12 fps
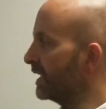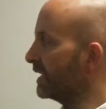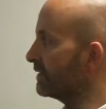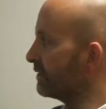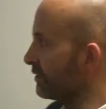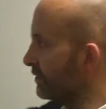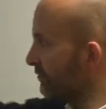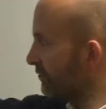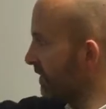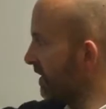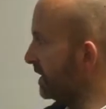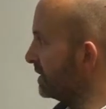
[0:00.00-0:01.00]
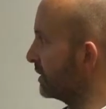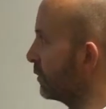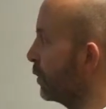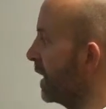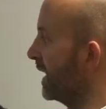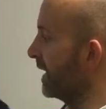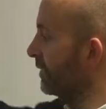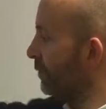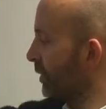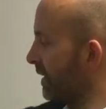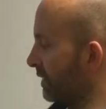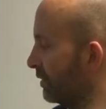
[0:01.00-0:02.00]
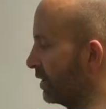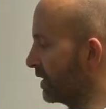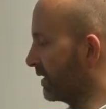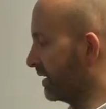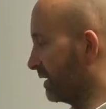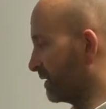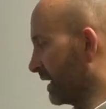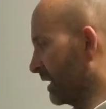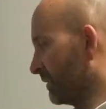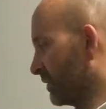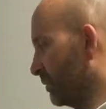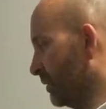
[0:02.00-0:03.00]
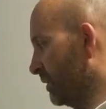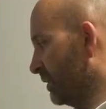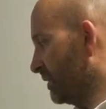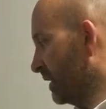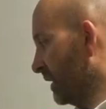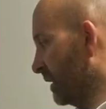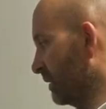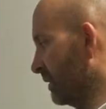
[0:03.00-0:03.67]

Is there a strategic way that we can look at these as a community?